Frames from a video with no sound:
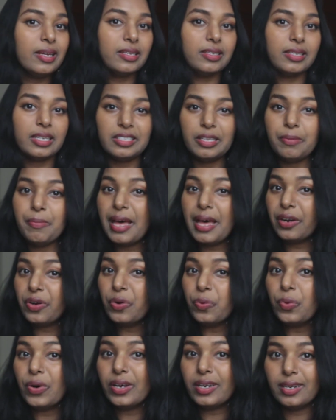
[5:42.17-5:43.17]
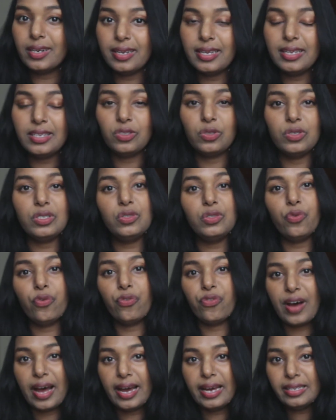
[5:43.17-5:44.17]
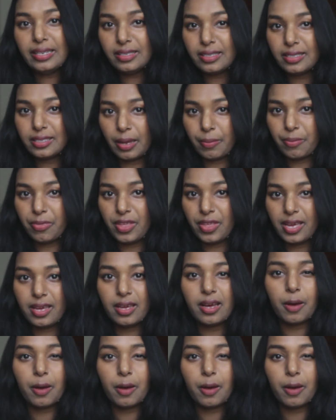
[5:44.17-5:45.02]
Doesn't matter what it is, just find something,